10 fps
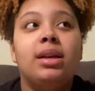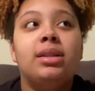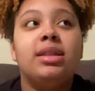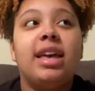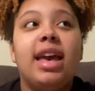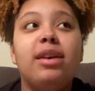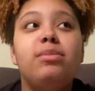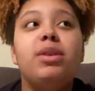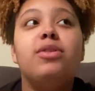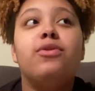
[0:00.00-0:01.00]
they gave
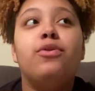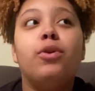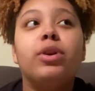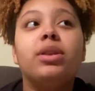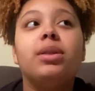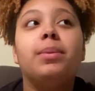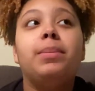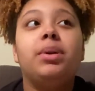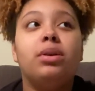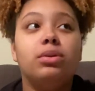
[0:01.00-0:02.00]
me the 4th
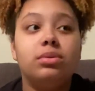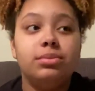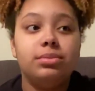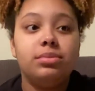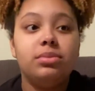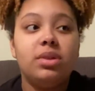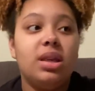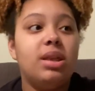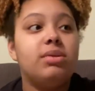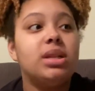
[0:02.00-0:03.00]
pill,
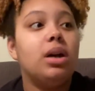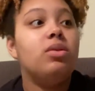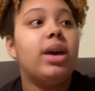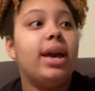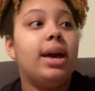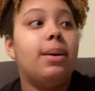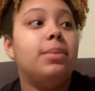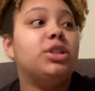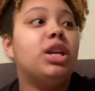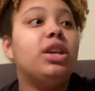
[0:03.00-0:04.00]
and they was like, okay, I'm
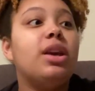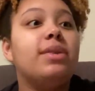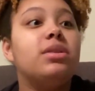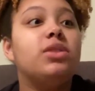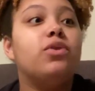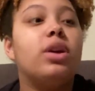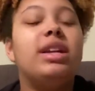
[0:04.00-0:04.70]
gonna check you after this part.